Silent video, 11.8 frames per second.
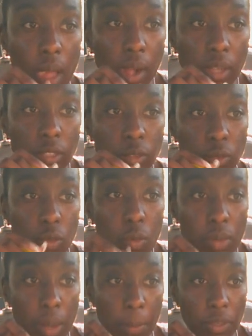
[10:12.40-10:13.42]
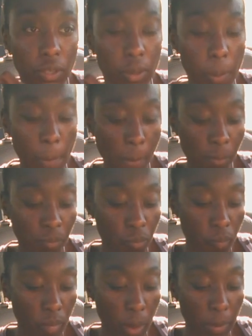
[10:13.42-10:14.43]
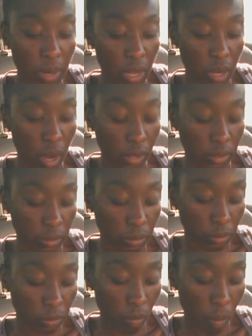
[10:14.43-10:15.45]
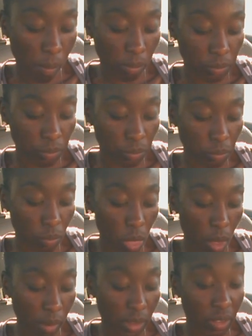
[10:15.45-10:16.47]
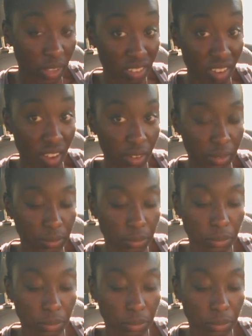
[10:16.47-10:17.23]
I can do room temperature, but not hot. Now that's hot.